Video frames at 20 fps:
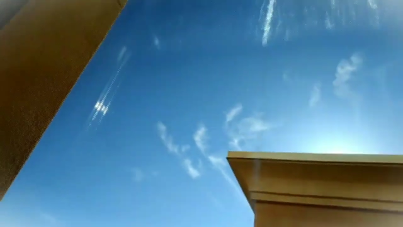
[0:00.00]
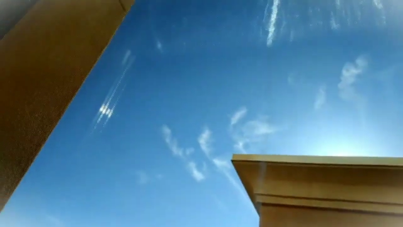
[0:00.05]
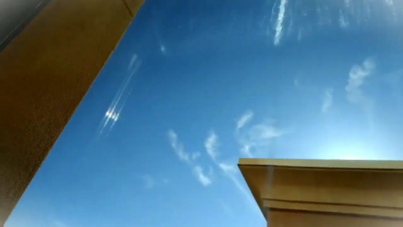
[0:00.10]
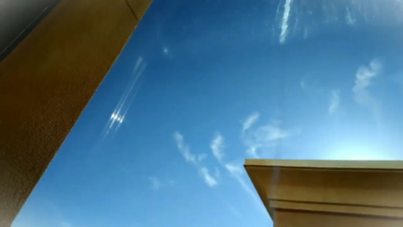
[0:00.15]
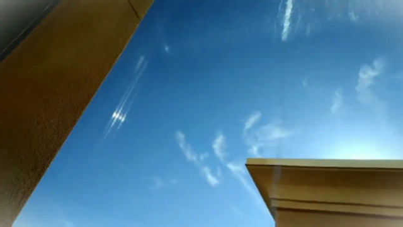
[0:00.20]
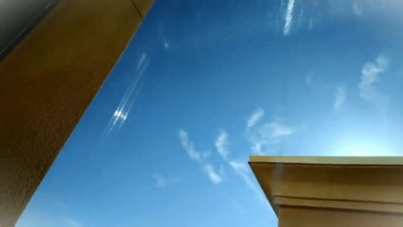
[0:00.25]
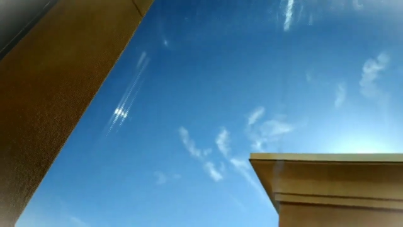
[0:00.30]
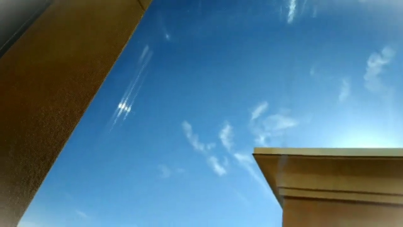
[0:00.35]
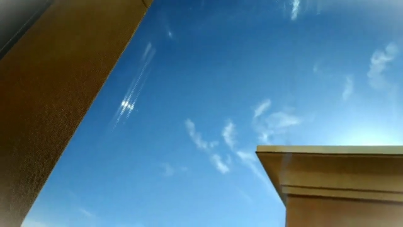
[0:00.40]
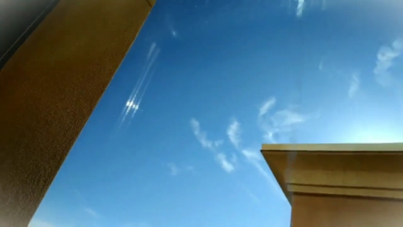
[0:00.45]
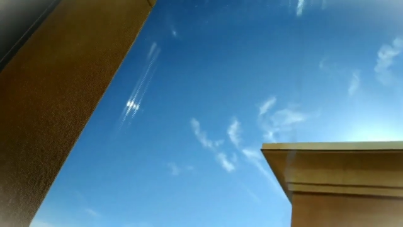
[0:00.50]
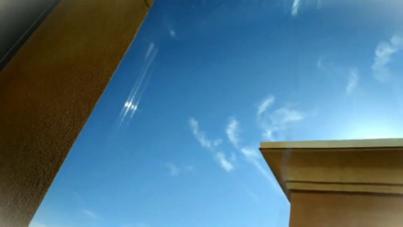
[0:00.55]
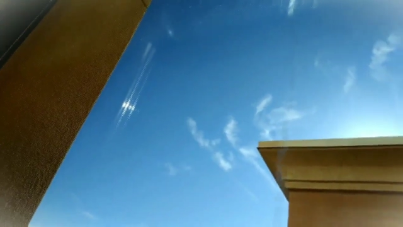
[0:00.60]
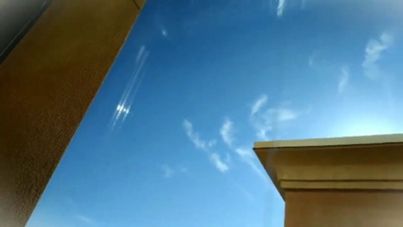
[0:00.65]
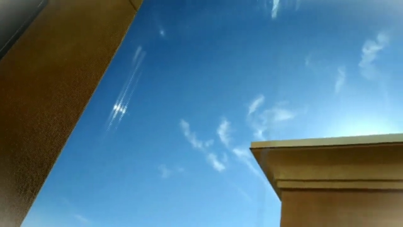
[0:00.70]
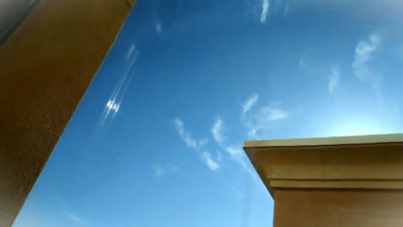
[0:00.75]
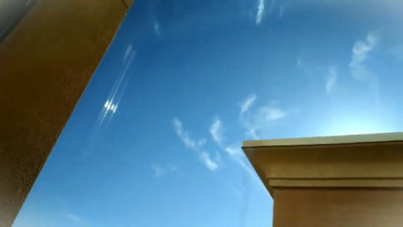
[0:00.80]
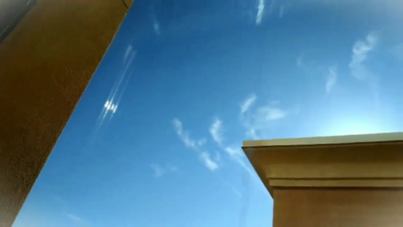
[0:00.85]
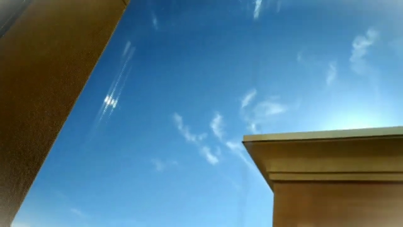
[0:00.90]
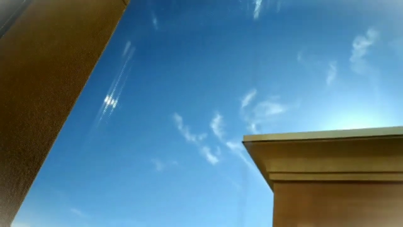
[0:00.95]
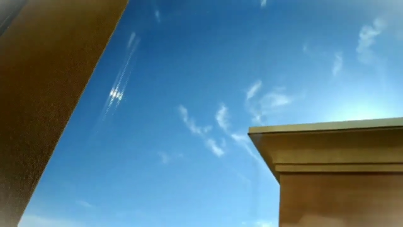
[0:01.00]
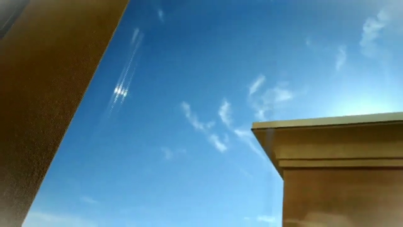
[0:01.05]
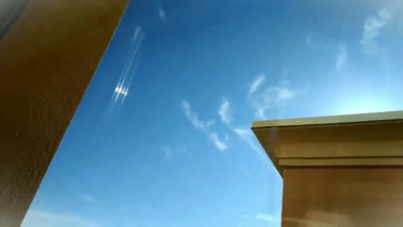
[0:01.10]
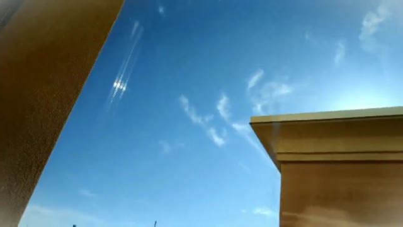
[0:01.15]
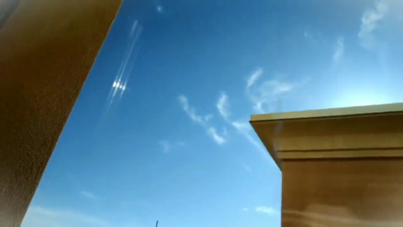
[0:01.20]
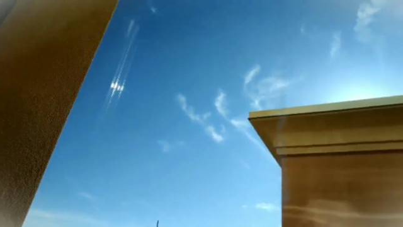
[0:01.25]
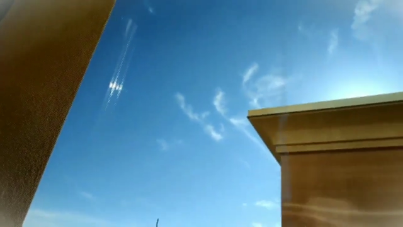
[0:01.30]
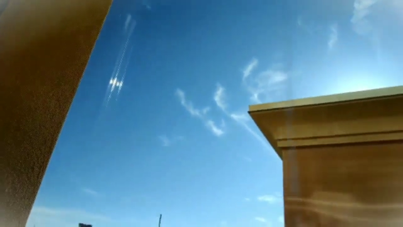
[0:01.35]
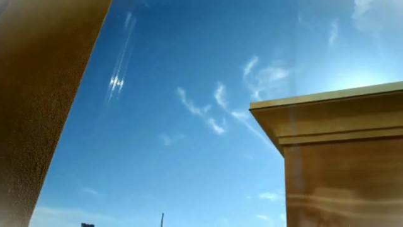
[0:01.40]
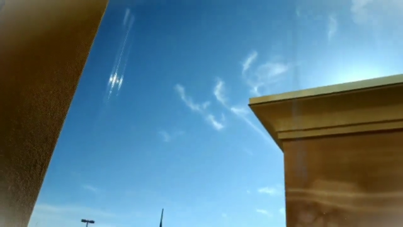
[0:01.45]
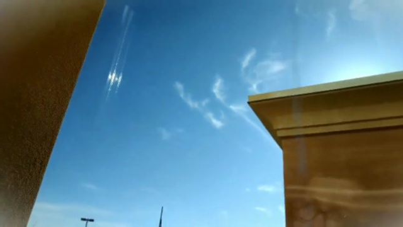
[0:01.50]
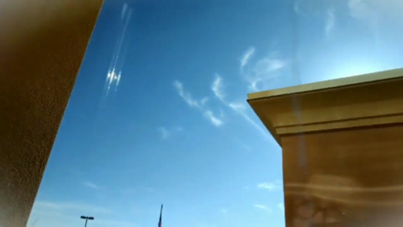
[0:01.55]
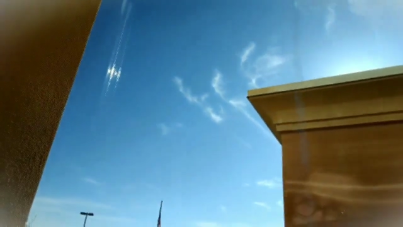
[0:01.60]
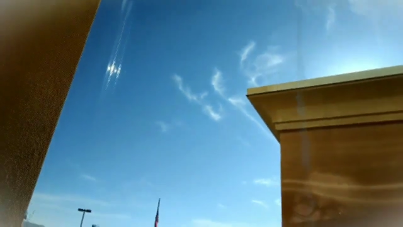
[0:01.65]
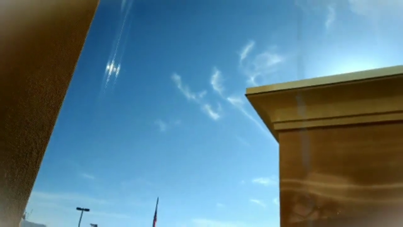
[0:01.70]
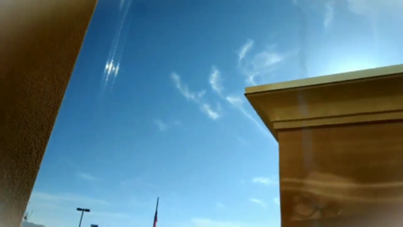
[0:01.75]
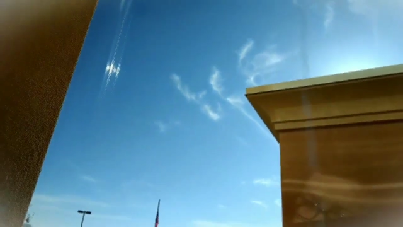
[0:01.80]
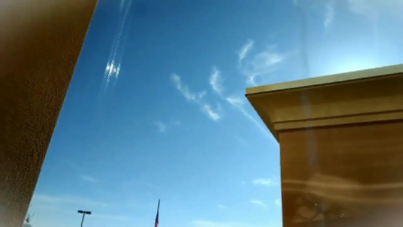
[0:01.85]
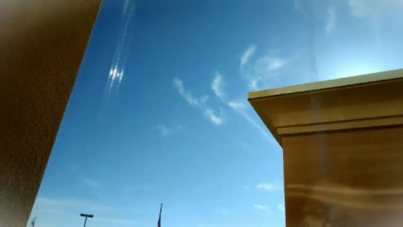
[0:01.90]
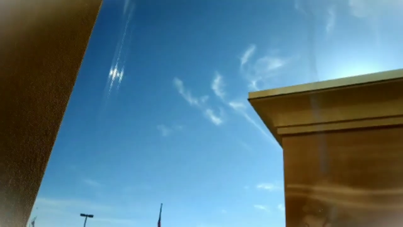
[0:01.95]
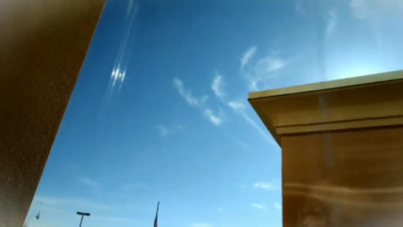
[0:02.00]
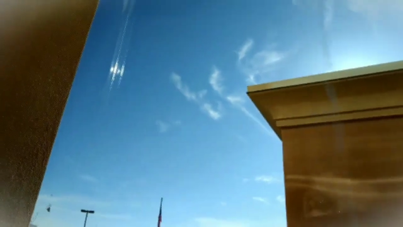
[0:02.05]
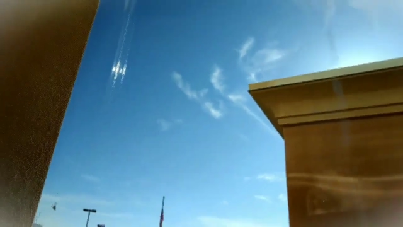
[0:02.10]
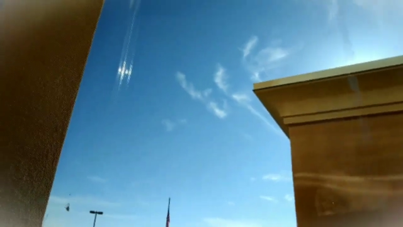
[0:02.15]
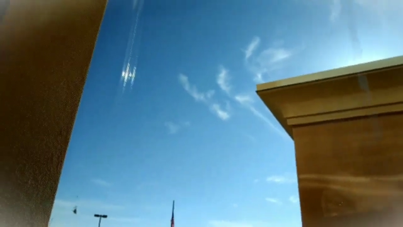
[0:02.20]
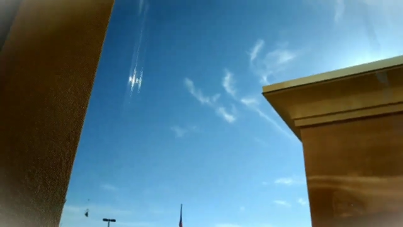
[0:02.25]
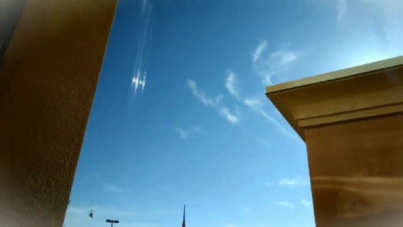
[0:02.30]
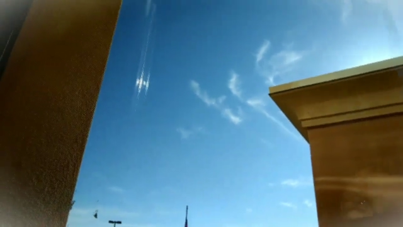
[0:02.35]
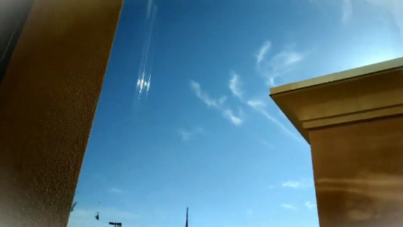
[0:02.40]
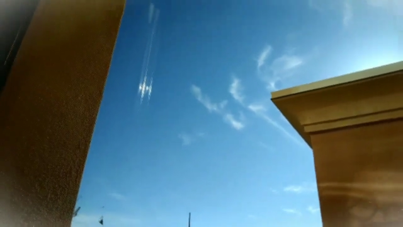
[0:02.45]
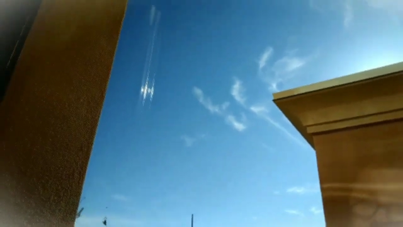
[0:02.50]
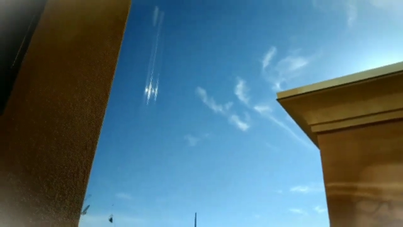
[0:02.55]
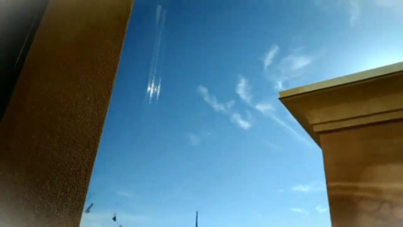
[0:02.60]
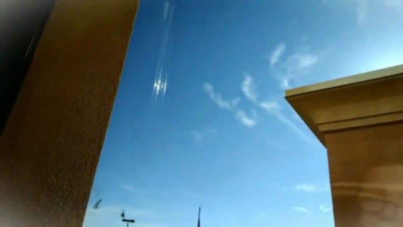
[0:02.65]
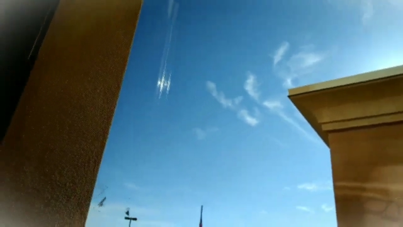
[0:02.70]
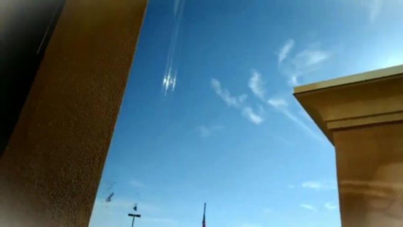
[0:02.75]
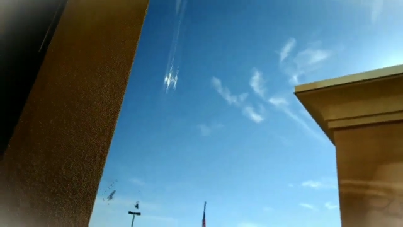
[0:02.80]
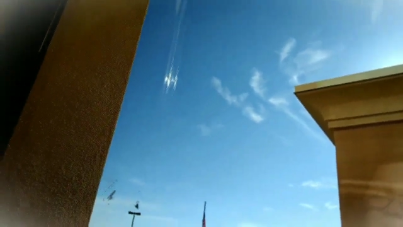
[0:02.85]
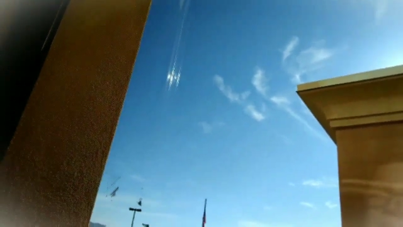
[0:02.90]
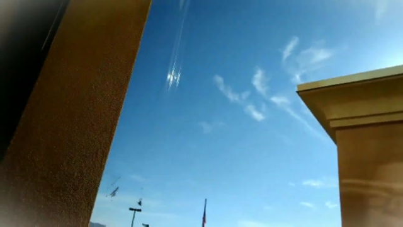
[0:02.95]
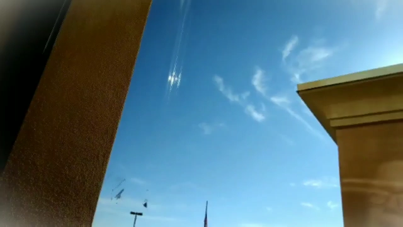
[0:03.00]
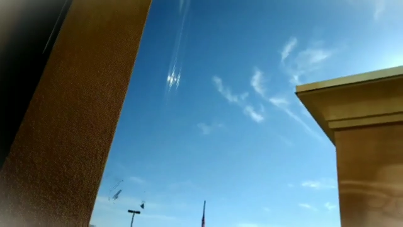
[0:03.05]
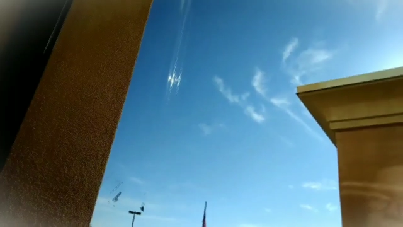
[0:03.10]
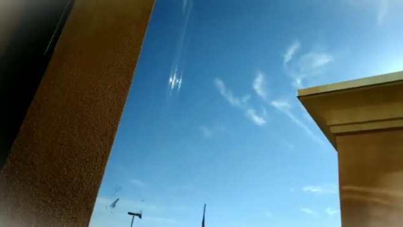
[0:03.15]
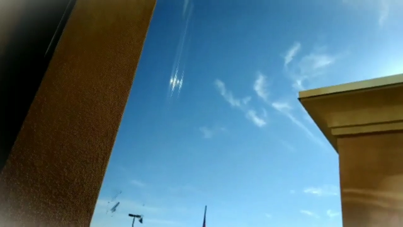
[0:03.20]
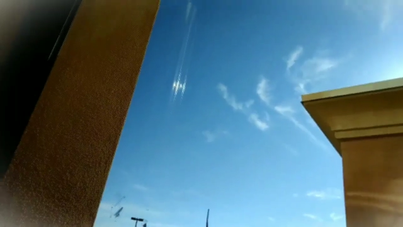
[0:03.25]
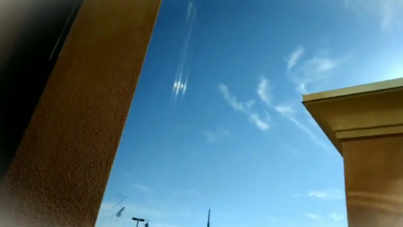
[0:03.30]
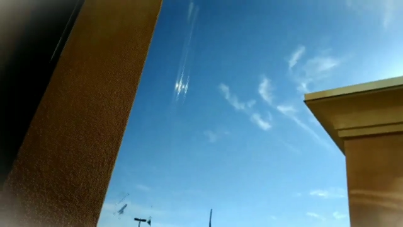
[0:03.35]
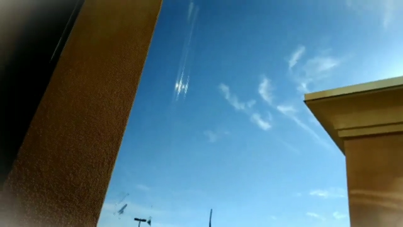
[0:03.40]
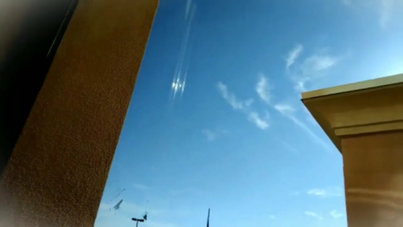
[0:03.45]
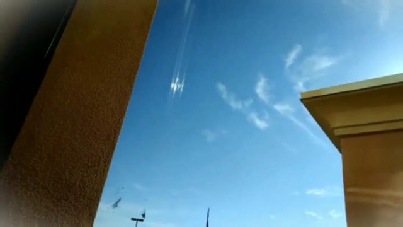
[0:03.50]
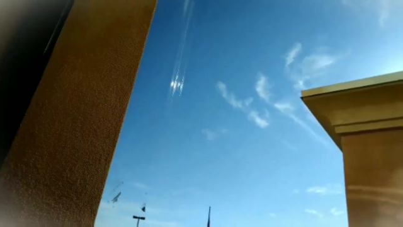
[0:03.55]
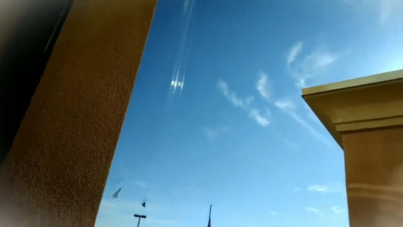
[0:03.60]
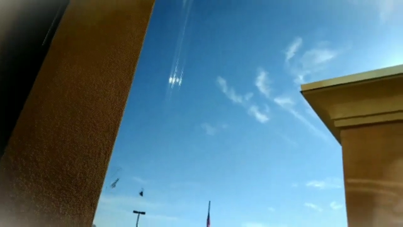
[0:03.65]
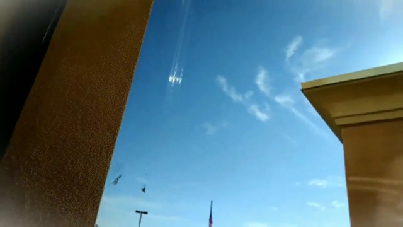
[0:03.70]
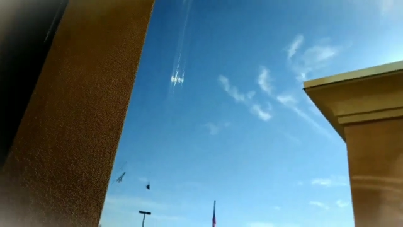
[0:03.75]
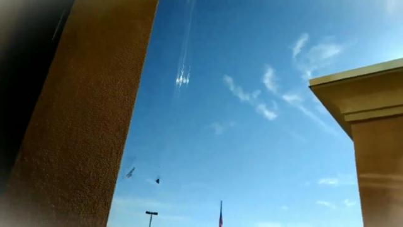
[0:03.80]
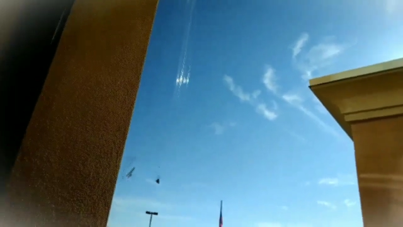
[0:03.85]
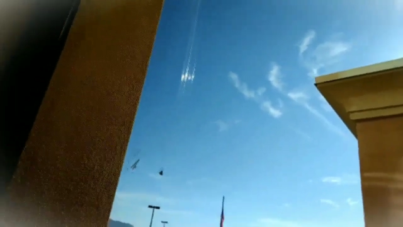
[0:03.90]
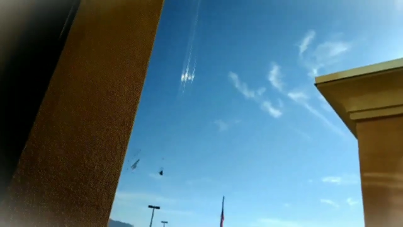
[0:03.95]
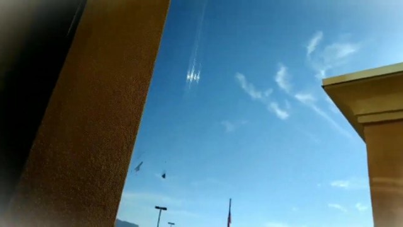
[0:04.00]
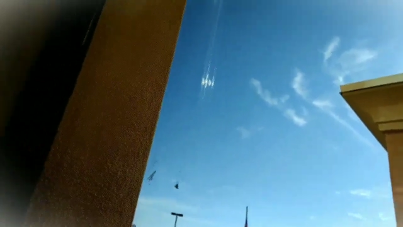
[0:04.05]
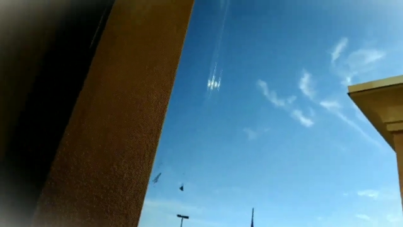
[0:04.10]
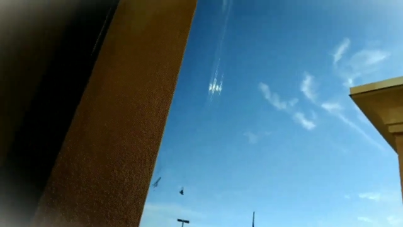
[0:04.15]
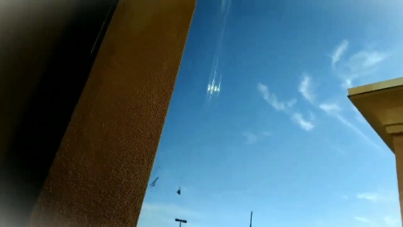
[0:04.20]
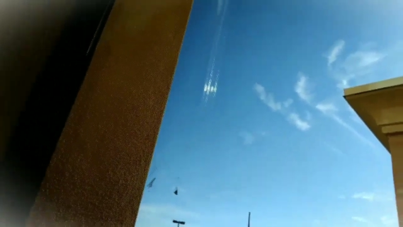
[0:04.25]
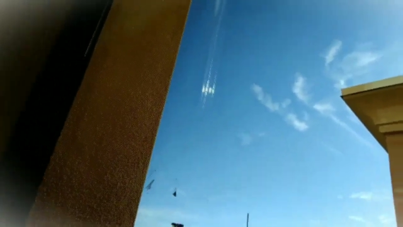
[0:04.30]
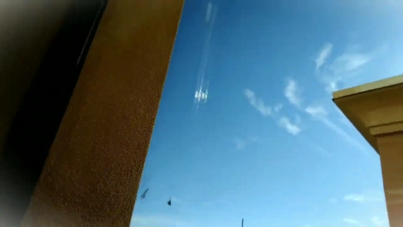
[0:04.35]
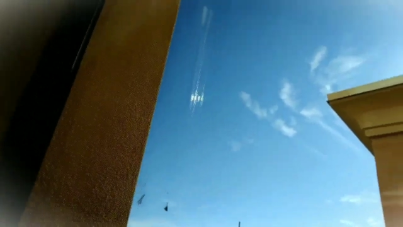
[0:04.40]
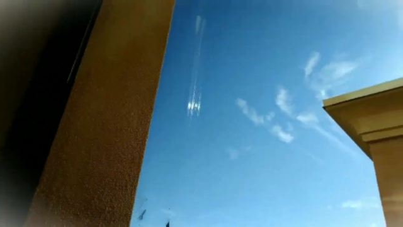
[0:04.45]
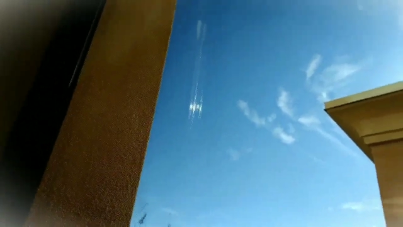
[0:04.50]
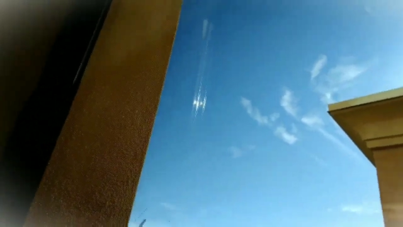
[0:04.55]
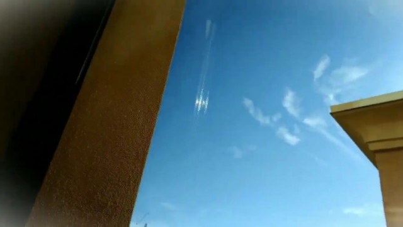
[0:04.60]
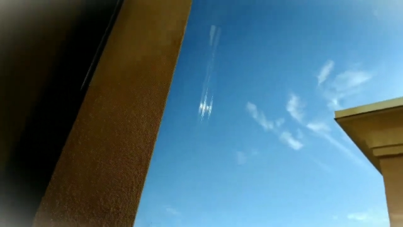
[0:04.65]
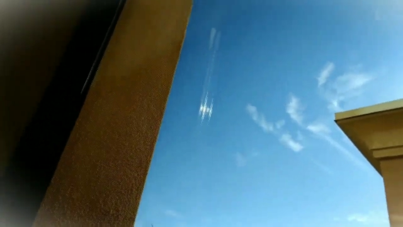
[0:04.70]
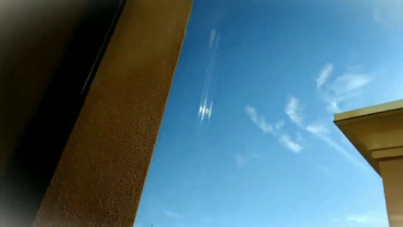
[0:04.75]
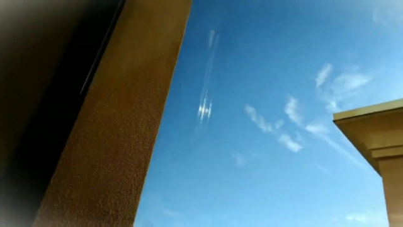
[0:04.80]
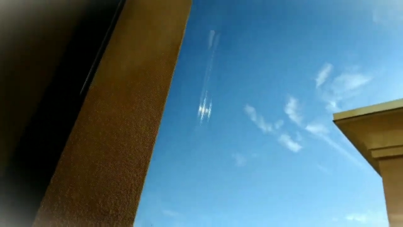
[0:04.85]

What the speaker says: (no speaker visible)